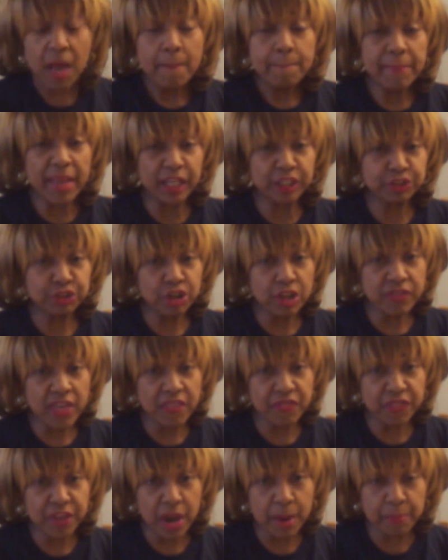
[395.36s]
Make sure
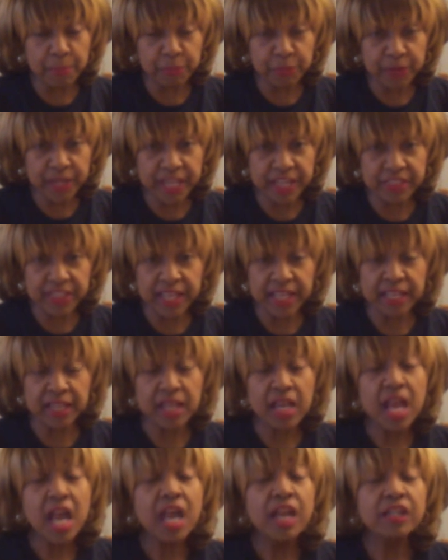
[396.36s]
that they're breathing.
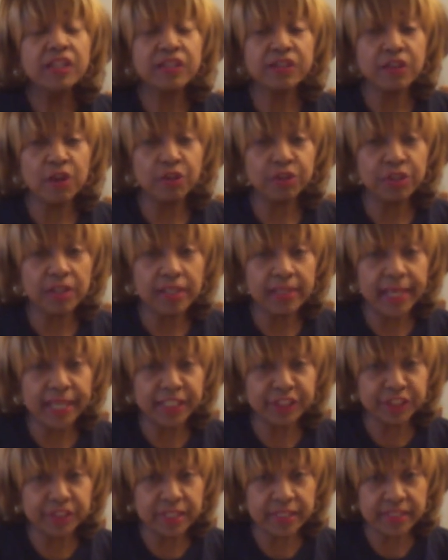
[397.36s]

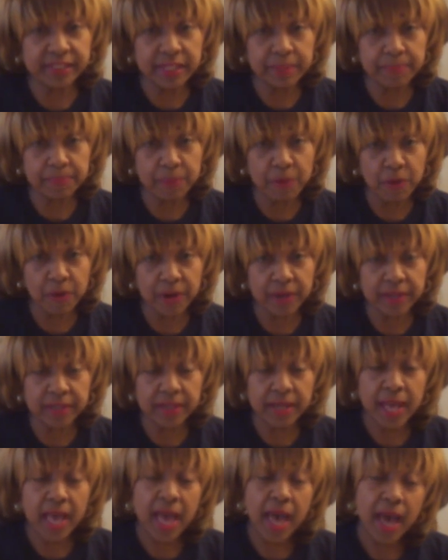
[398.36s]
Circulation is
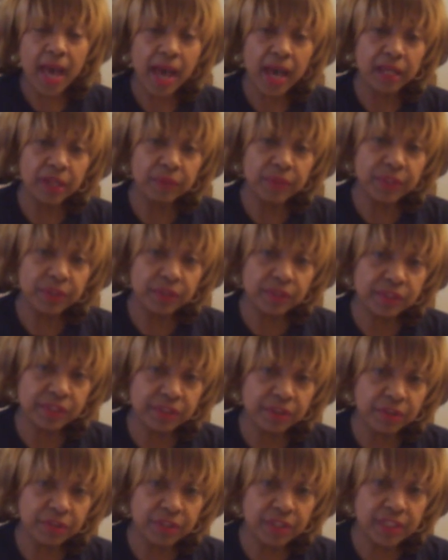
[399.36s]
important. How do we do
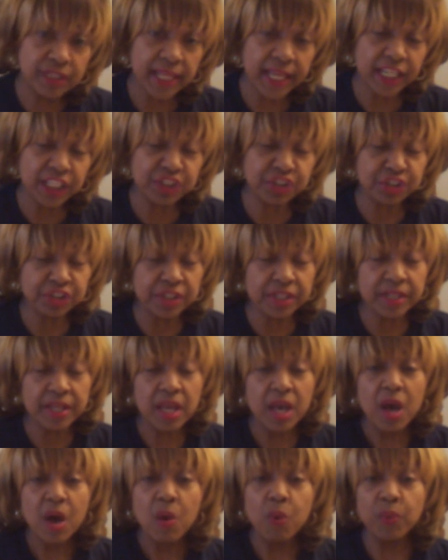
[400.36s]
circulation?
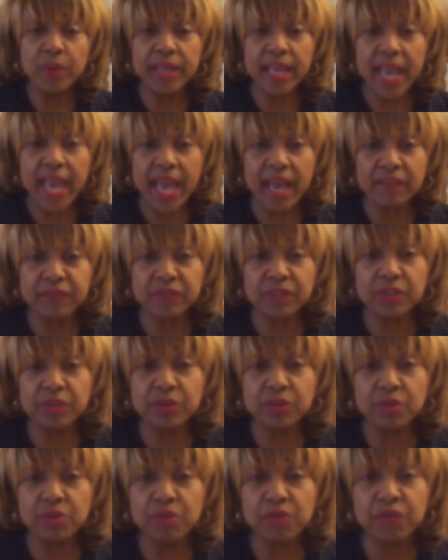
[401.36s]
We have to
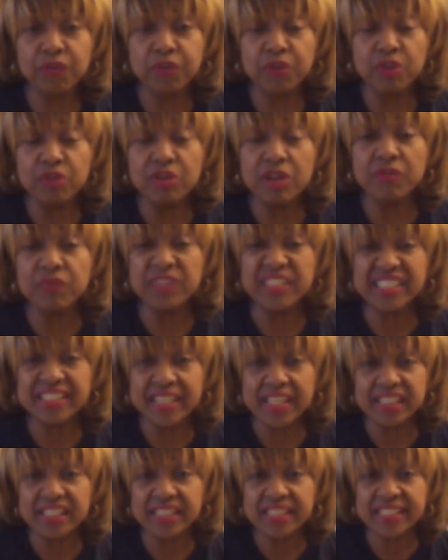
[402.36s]
do fluid
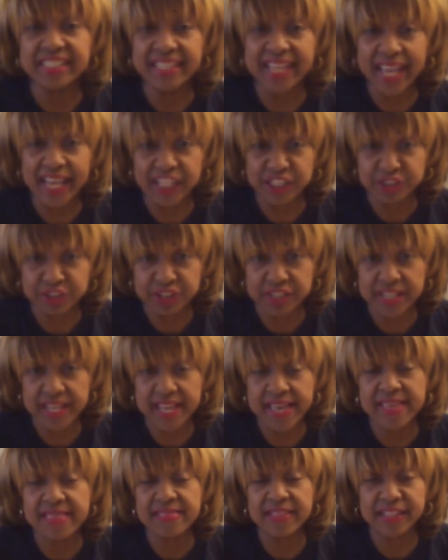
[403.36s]
resuscitation
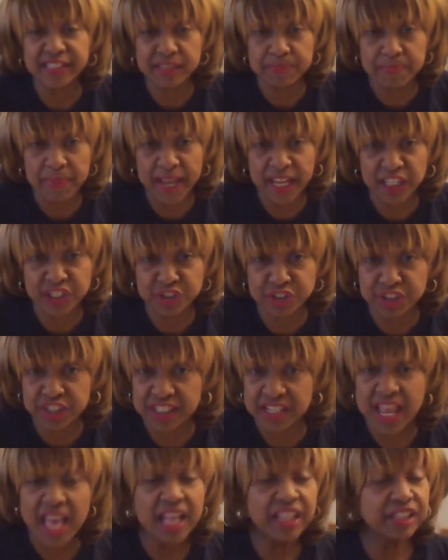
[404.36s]
in these
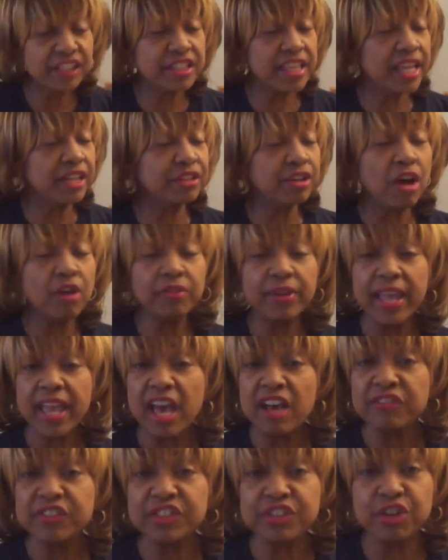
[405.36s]
patients. They don't
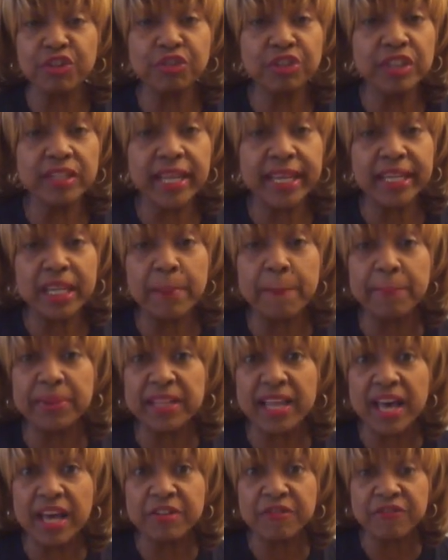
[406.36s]
have circulating
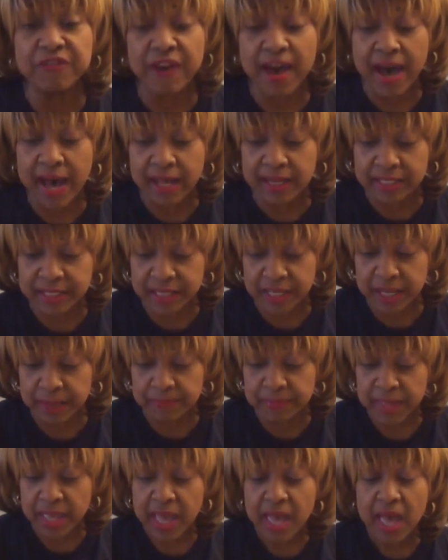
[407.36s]
blood volume.